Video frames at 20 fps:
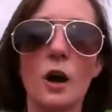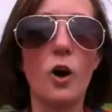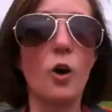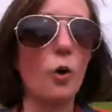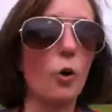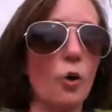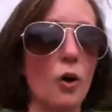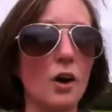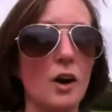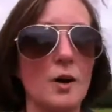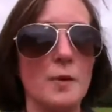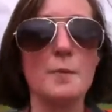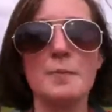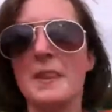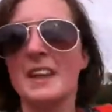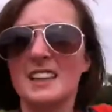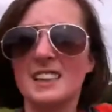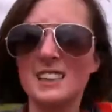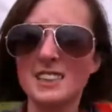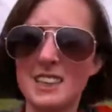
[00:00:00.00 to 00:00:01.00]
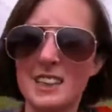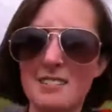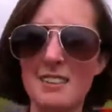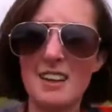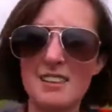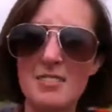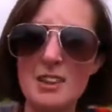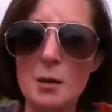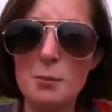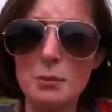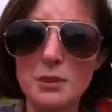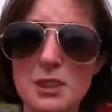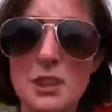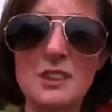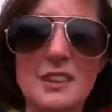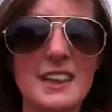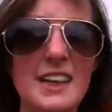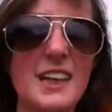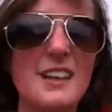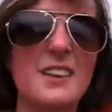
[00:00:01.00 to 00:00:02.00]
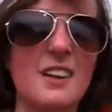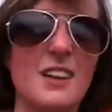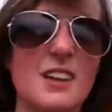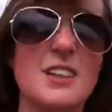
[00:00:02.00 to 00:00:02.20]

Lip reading: or just get rid of numbers altogether.